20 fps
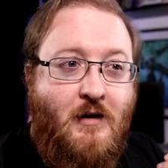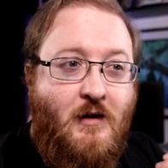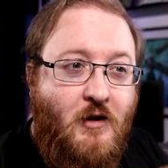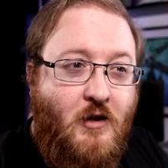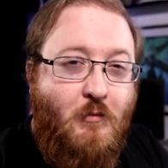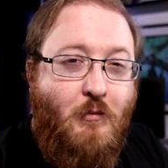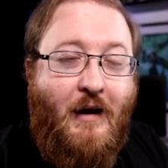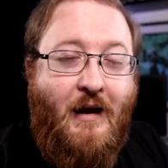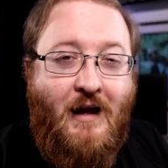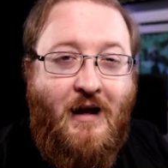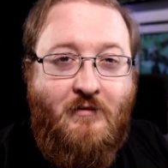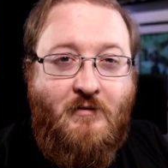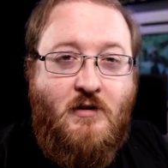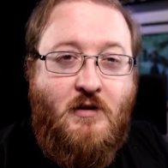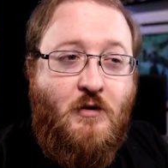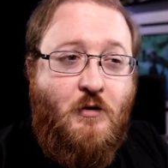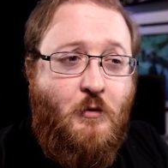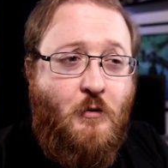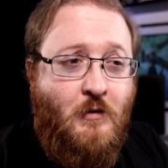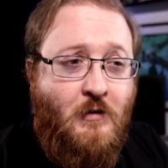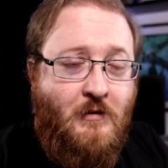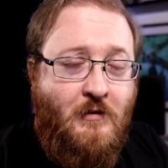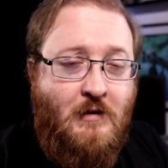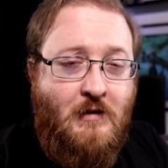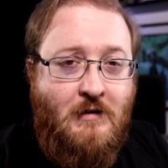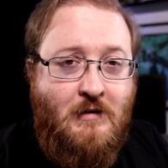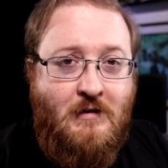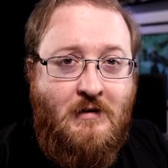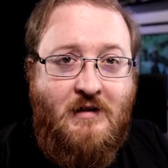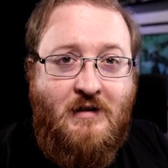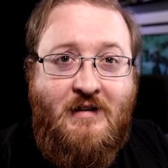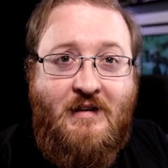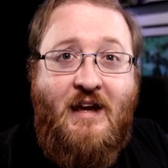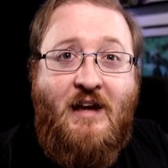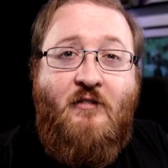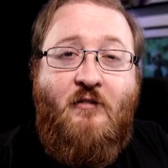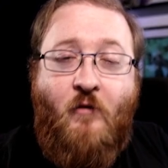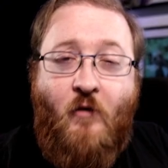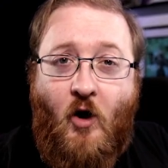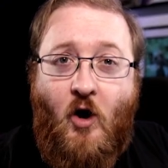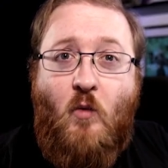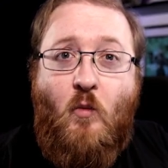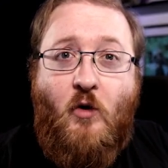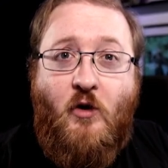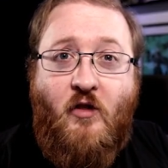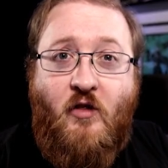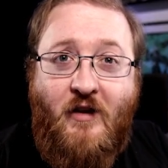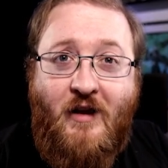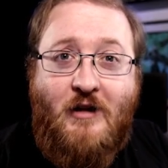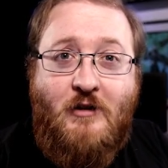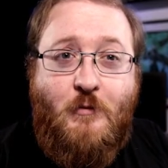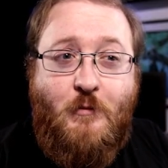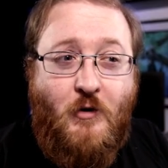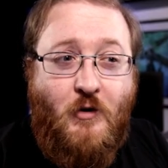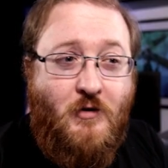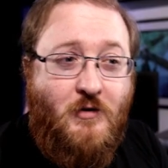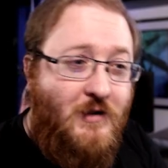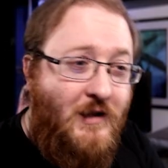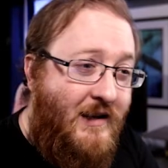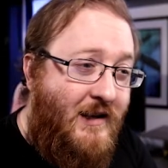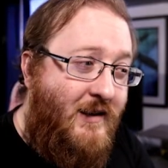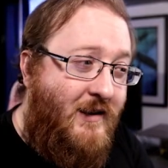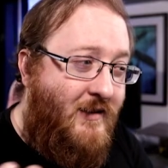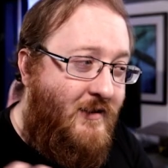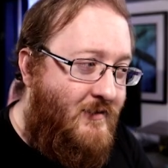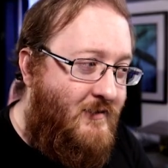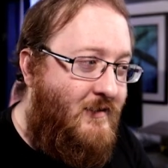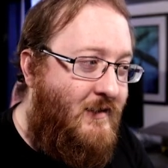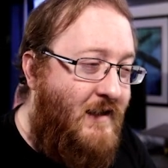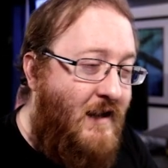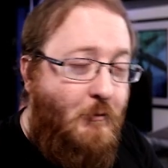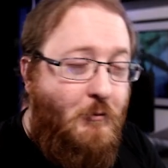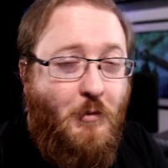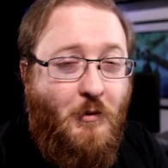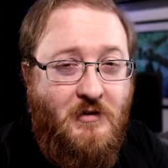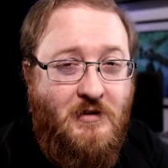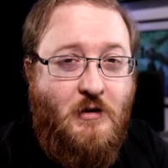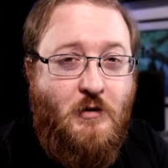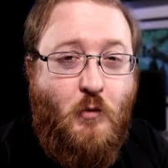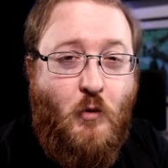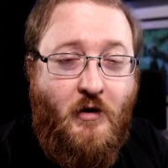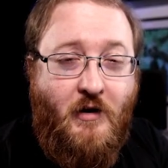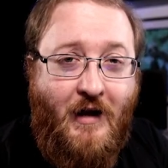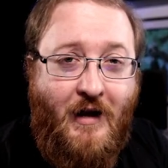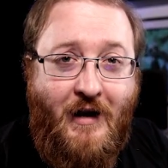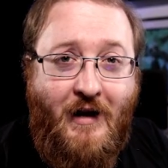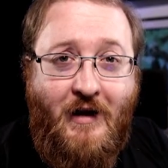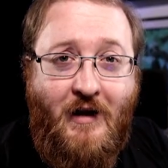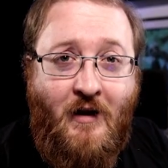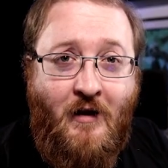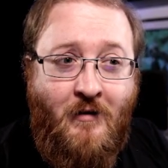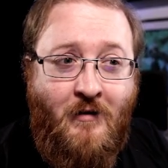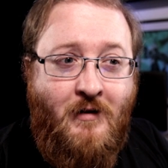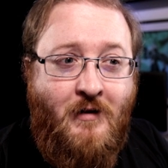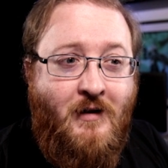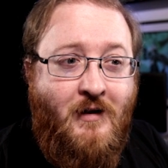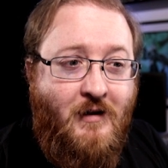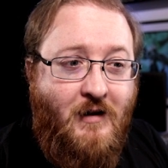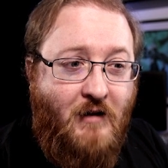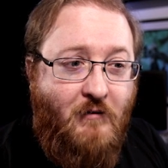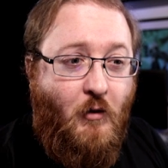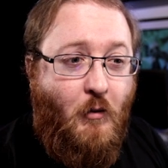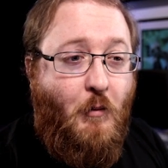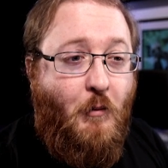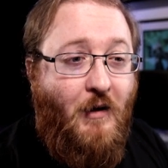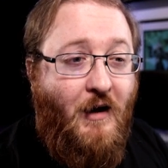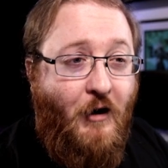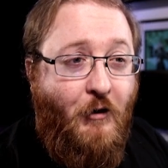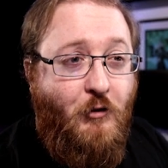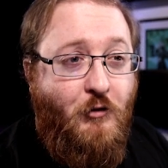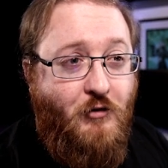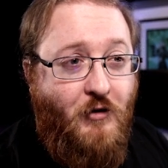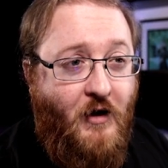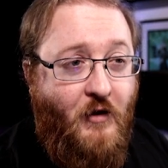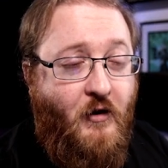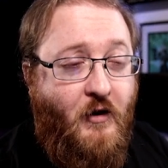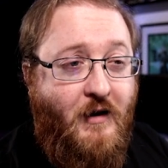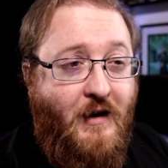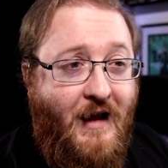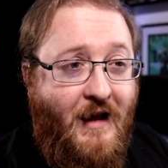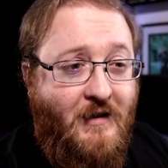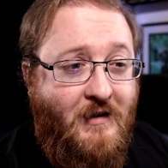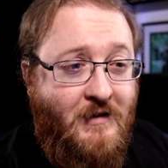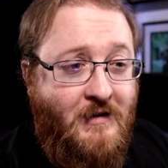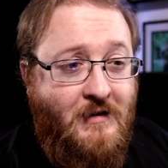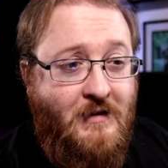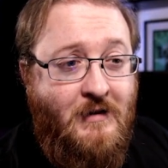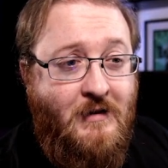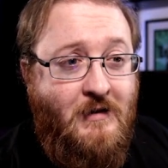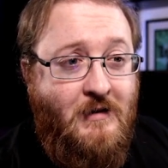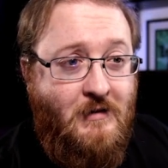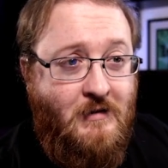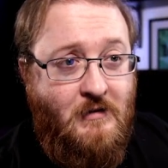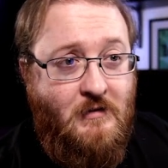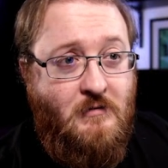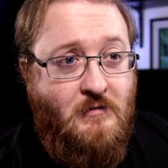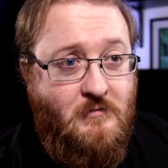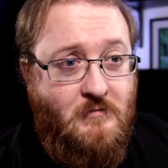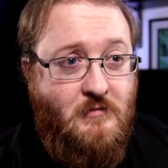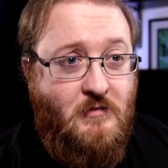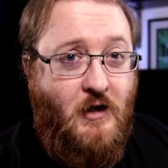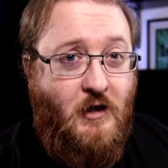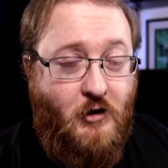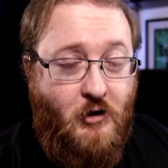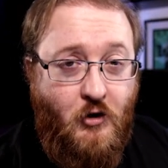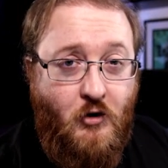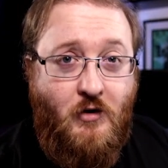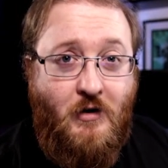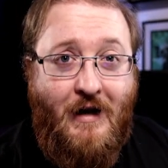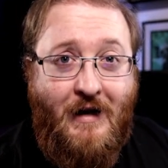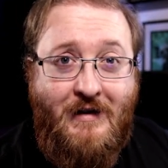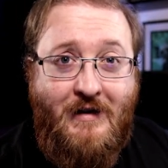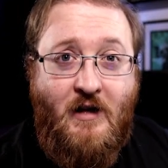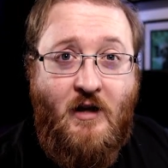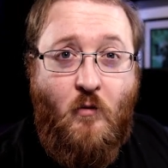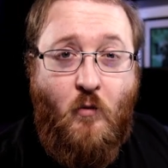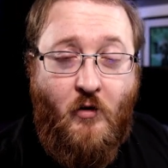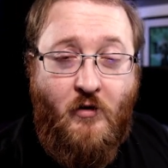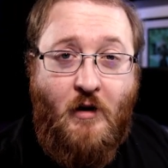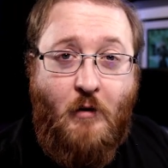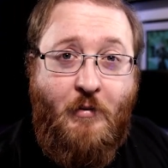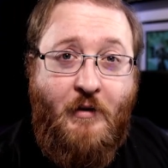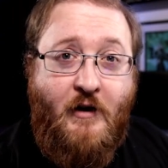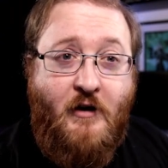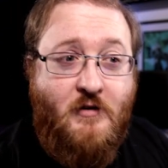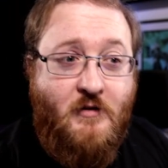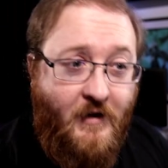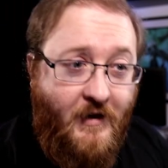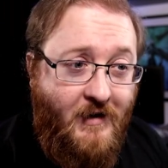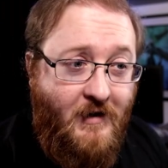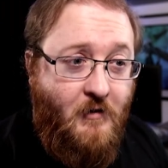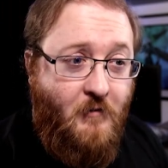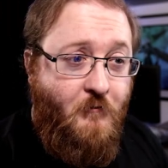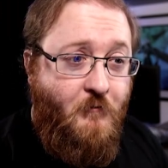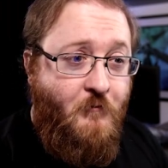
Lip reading: you might have to give on one of the attributes. And adaptability is one I gave up on. I would rather get a good idea of what that player is like.